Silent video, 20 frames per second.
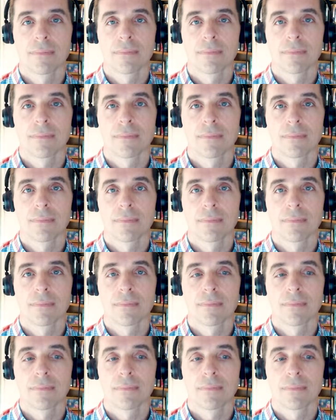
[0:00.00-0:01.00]

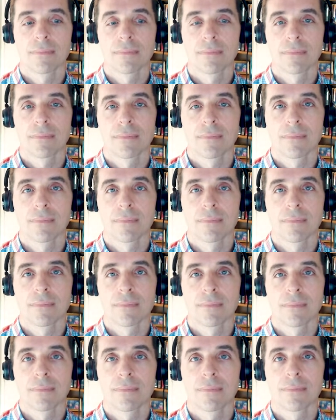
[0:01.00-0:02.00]

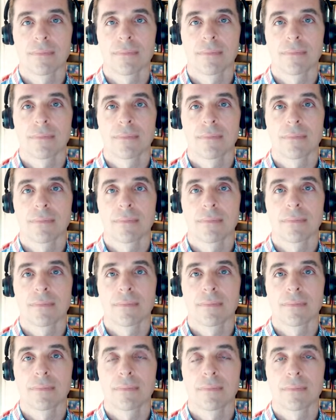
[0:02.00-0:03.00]

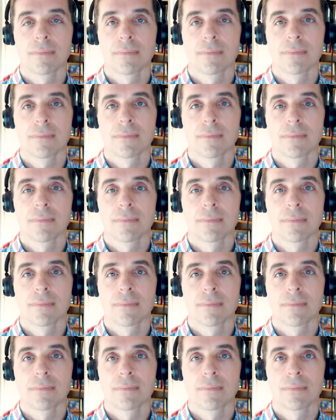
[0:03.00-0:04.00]

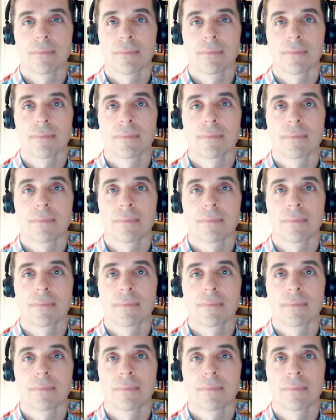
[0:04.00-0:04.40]
(silent)